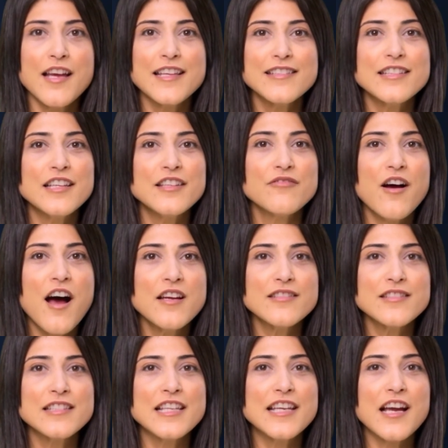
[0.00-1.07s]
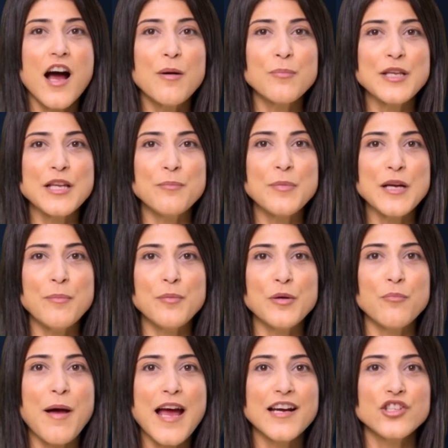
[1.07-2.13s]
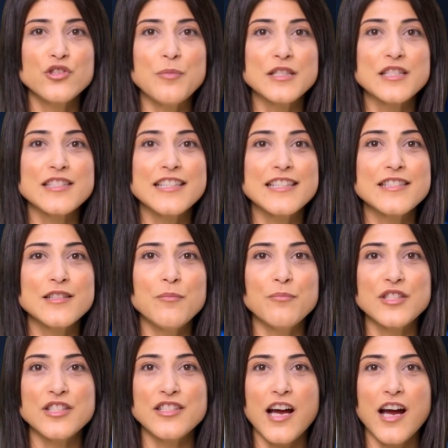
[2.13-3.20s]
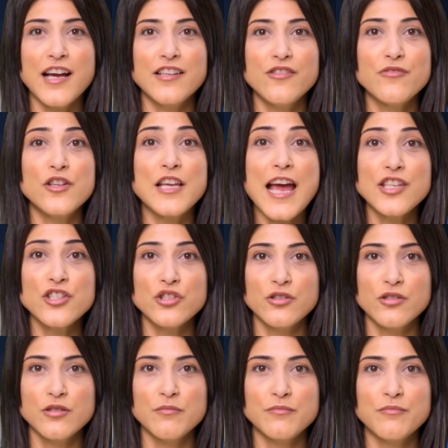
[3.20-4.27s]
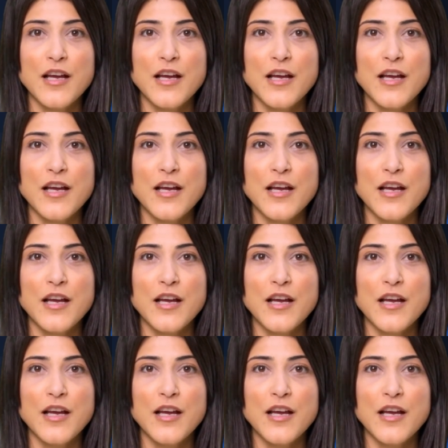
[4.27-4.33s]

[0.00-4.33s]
is an advanced ERP people management system designed for national